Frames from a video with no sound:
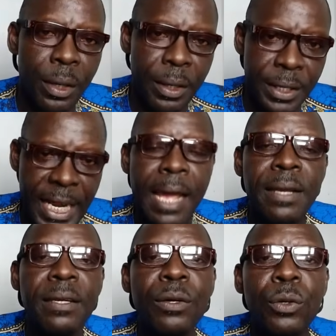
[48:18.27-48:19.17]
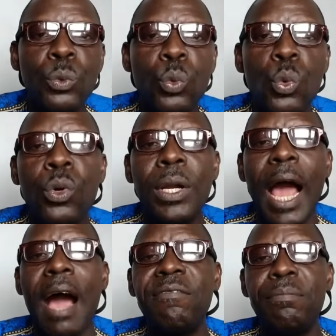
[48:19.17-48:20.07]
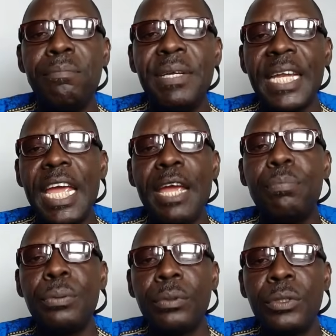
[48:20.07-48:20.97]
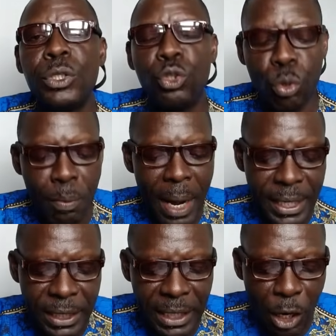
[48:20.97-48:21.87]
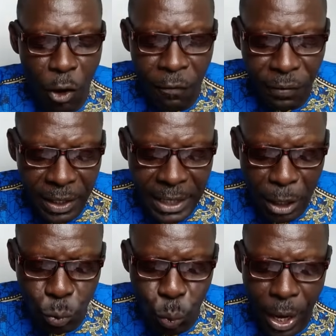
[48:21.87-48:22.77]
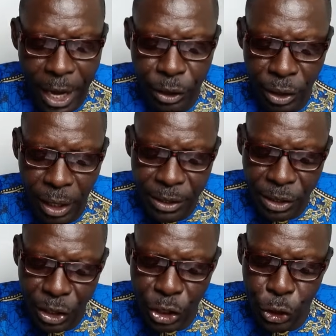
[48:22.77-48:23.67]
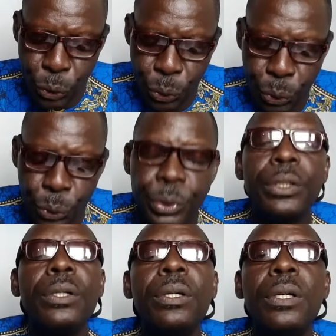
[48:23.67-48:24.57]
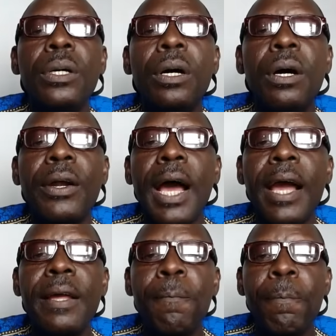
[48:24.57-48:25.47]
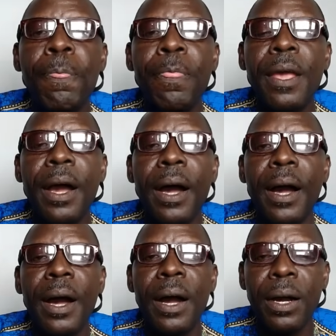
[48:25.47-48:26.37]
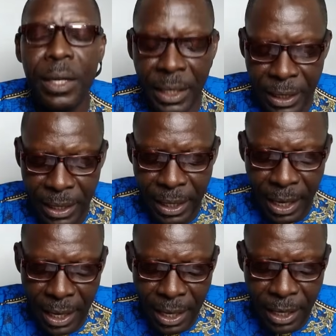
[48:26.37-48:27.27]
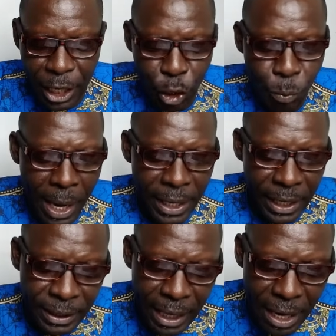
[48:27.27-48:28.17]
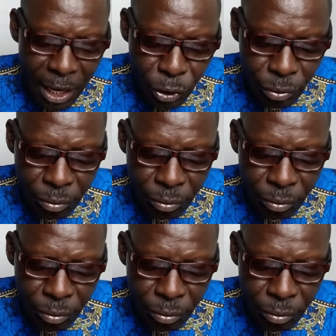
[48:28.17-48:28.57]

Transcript: then we will have been able to manage the conflict that will ensue, all right, in the human interaction.